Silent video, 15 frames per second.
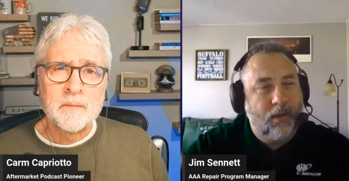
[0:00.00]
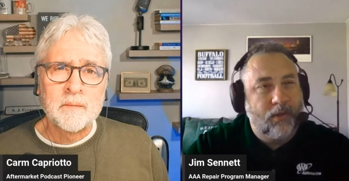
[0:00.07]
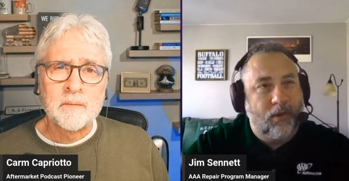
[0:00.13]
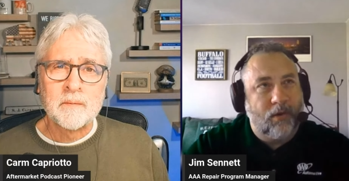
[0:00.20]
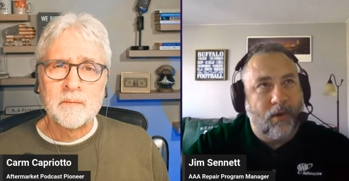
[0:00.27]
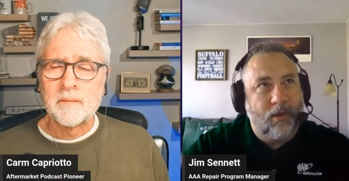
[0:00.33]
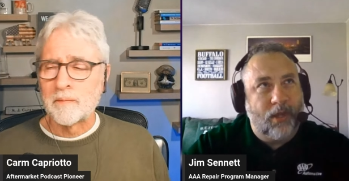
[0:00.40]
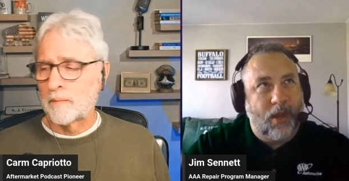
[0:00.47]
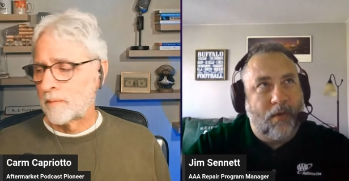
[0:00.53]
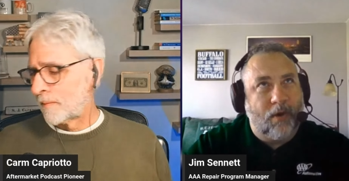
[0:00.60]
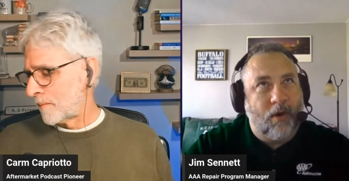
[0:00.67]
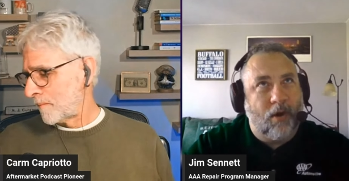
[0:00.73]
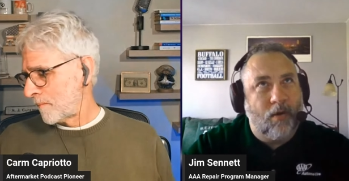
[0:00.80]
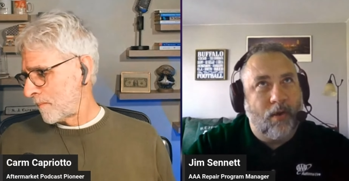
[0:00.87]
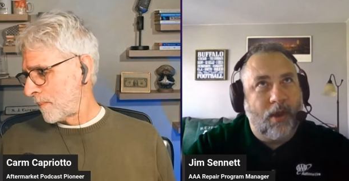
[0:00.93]
Speaker 1: They
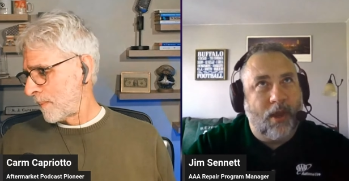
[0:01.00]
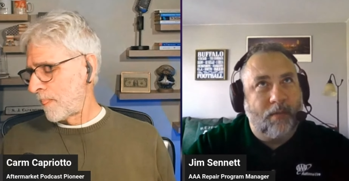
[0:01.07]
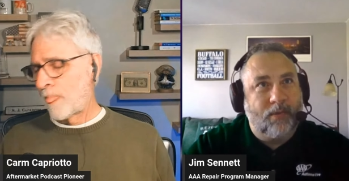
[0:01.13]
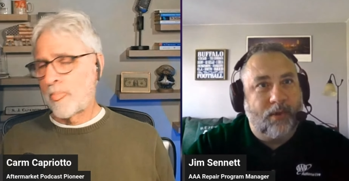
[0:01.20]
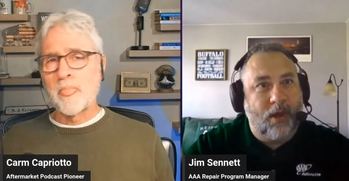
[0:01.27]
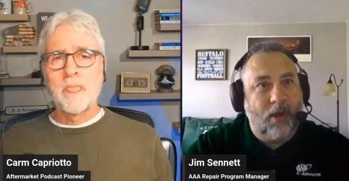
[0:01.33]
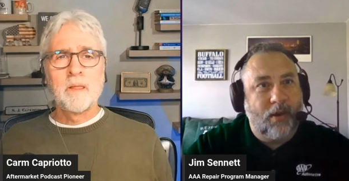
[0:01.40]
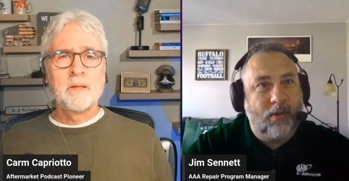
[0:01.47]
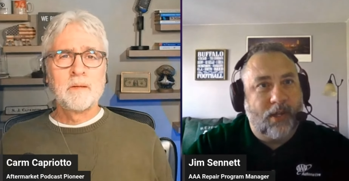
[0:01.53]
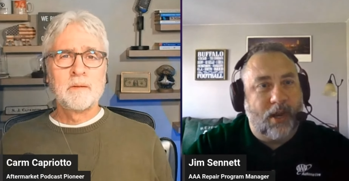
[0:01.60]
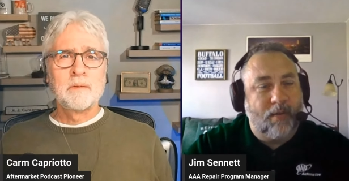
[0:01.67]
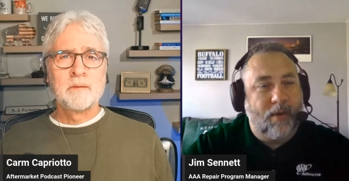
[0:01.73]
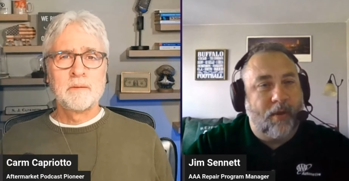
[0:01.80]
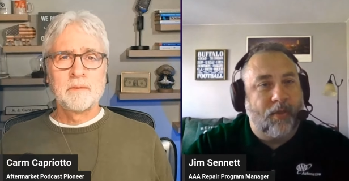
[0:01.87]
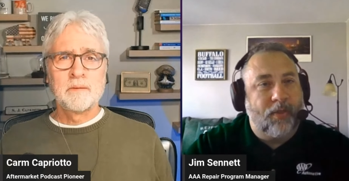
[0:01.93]
were OEM tires
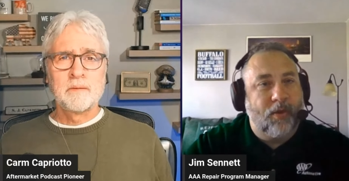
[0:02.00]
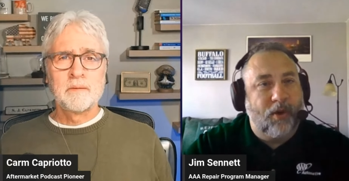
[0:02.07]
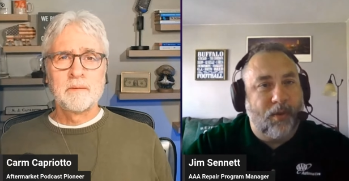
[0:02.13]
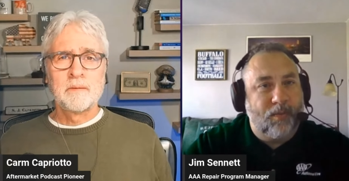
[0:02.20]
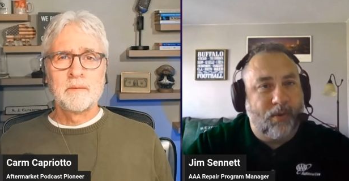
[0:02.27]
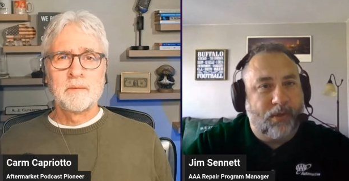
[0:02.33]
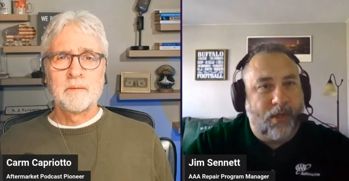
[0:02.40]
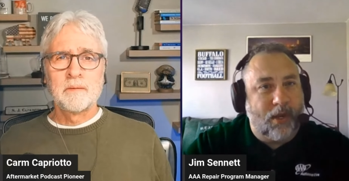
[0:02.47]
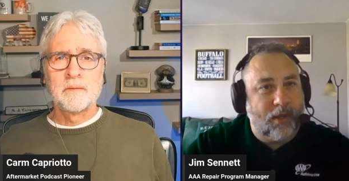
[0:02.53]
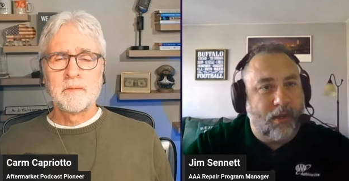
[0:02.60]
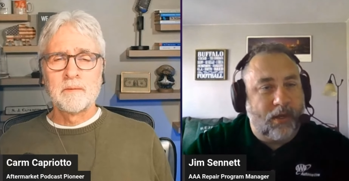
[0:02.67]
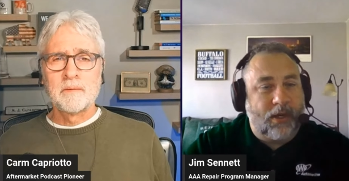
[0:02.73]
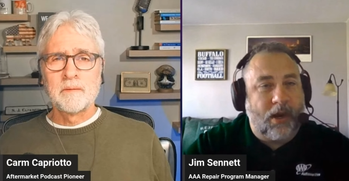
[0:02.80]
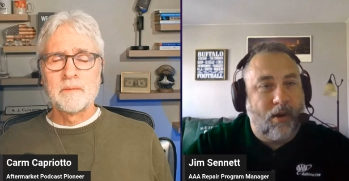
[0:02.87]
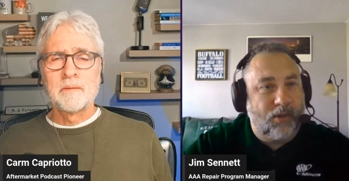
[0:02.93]
on about 30% of
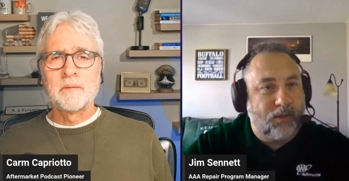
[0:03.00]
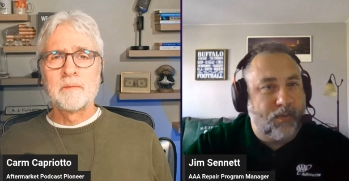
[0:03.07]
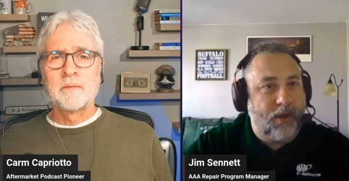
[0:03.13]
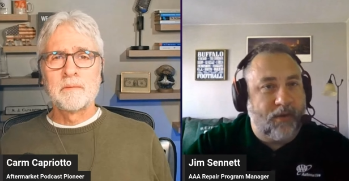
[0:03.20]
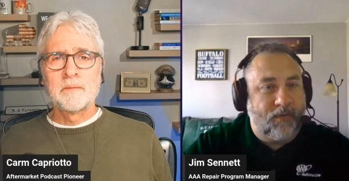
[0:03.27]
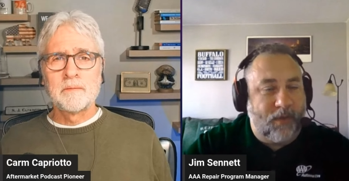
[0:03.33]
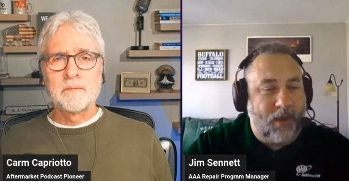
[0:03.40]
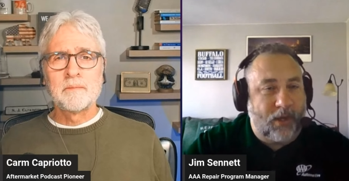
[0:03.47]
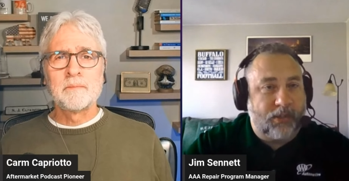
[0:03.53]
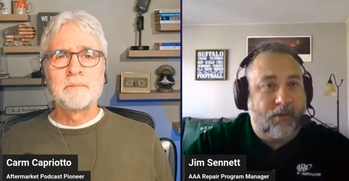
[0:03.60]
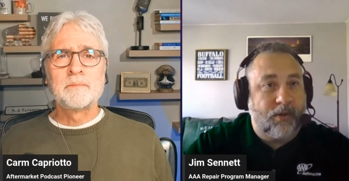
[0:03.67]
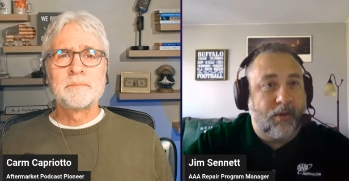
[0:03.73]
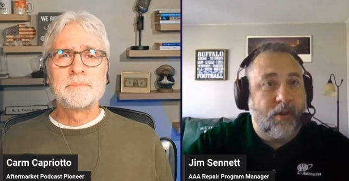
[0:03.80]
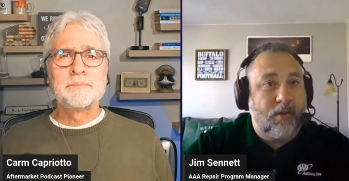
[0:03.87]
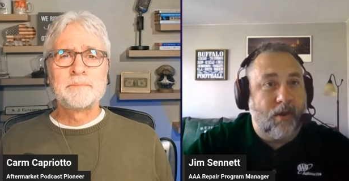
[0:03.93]
the cars
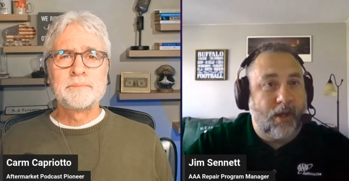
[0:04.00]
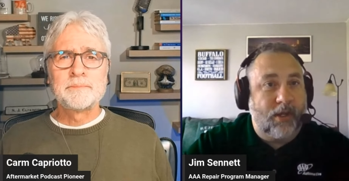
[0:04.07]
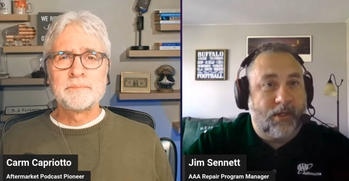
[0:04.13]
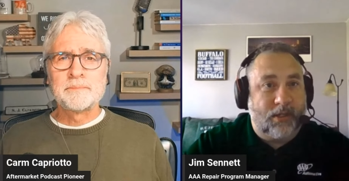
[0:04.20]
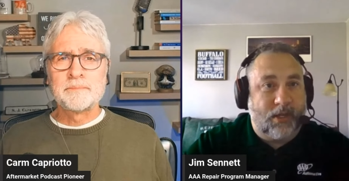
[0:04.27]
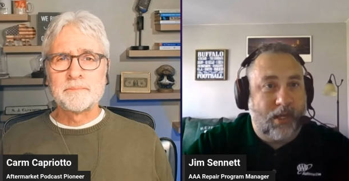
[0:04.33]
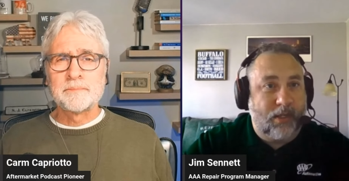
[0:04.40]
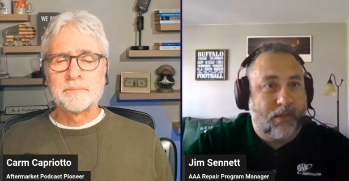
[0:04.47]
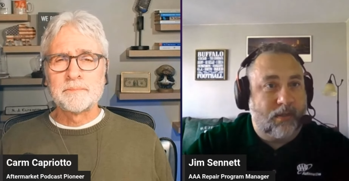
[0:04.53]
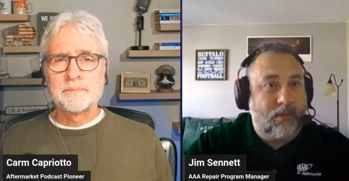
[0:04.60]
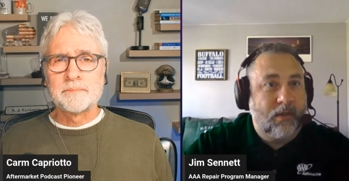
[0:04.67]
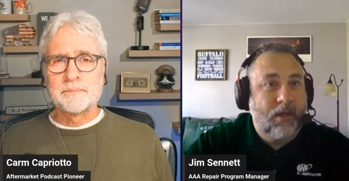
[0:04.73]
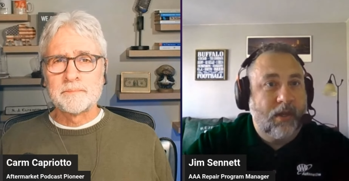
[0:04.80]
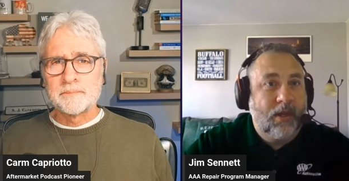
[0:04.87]
manufactured in the United States.